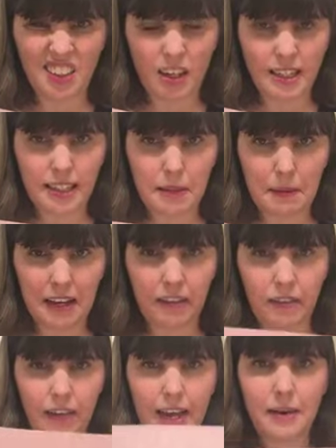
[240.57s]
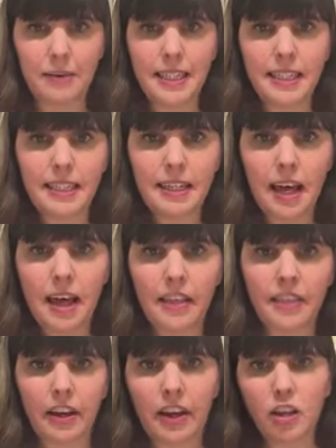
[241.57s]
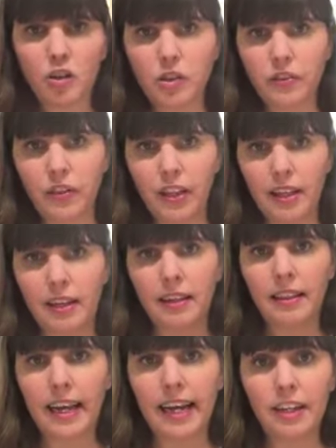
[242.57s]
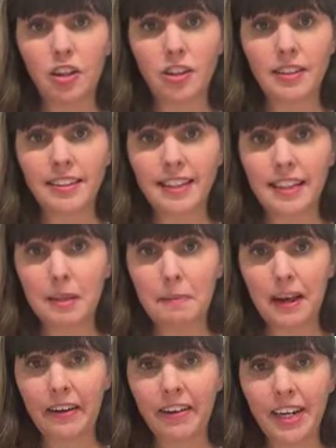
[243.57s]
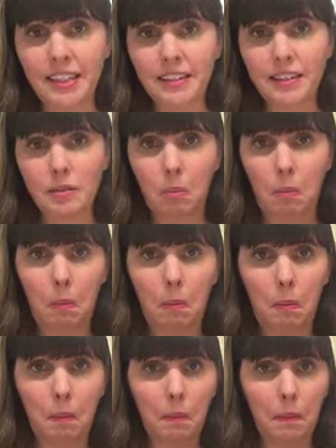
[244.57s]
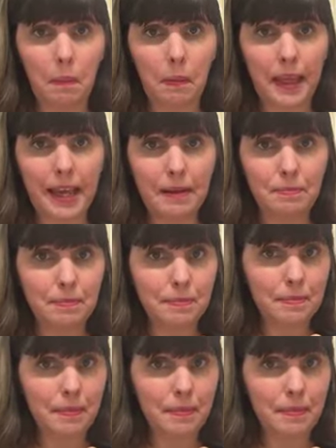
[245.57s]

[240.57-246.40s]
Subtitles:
other side's the pink flowers that I used for the layout you can see in the background there.